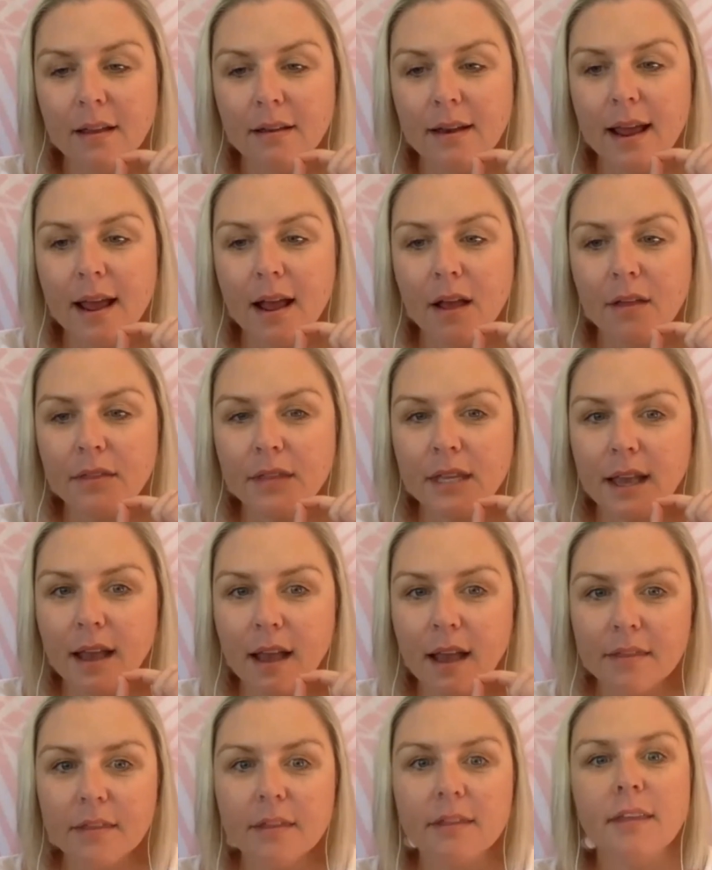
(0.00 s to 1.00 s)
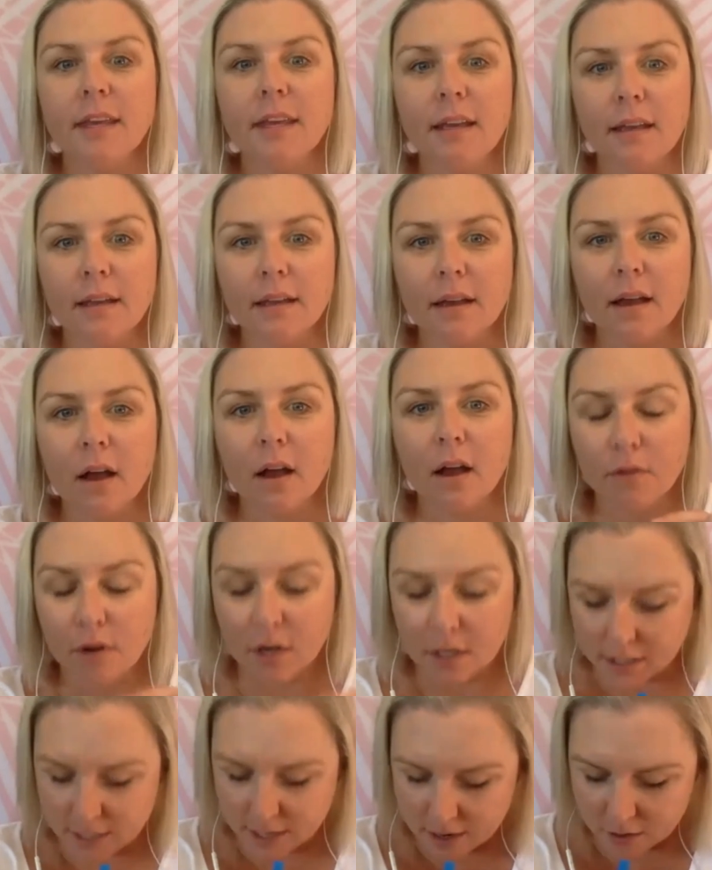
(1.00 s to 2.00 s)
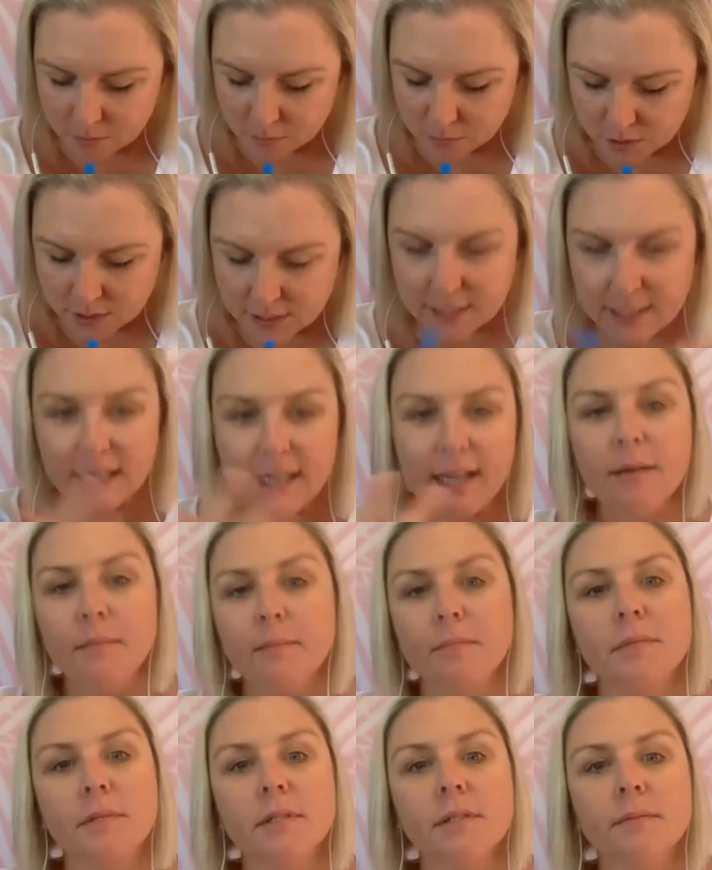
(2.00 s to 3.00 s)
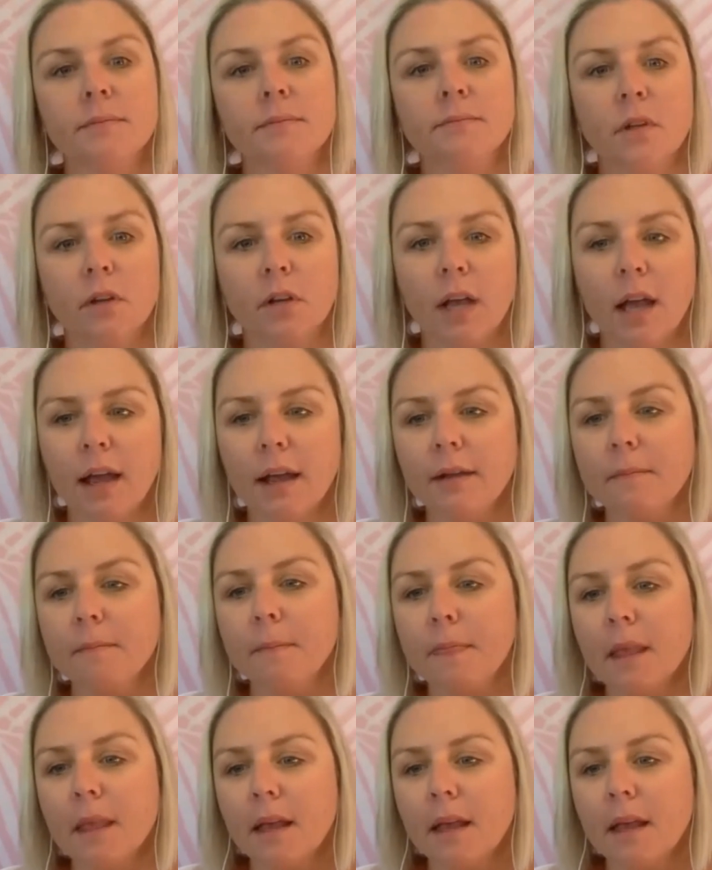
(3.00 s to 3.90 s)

Now, the other thing I wrote down was DMs, okay?